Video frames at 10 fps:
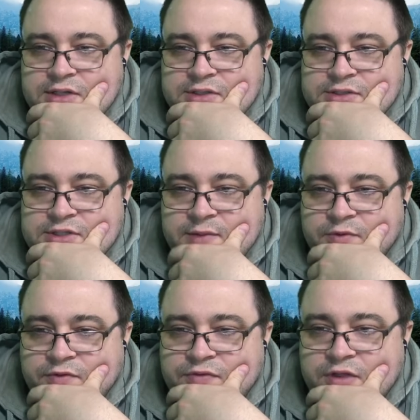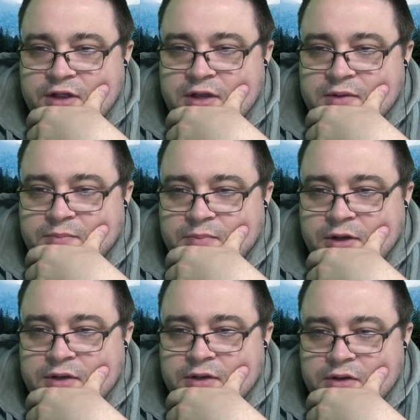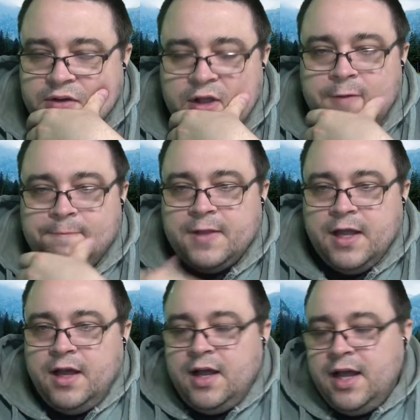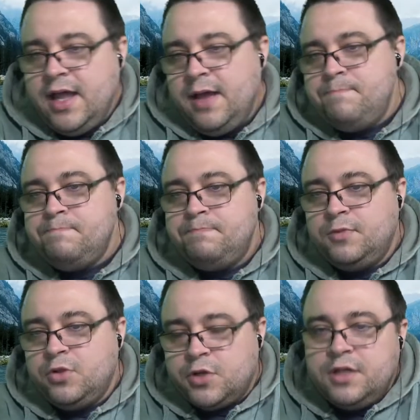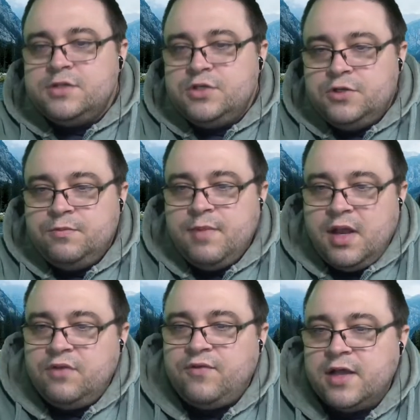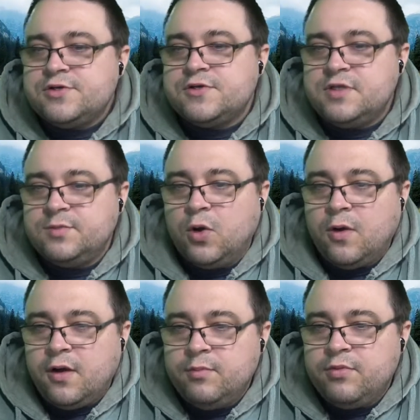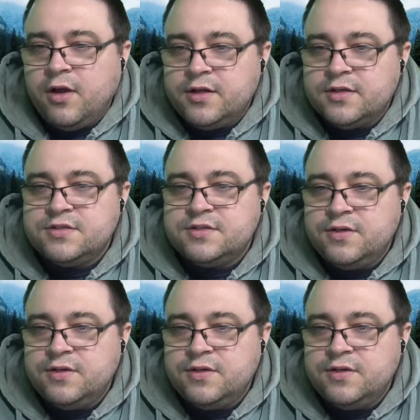type of thing, but I am looking to manufacture some aquarium products. So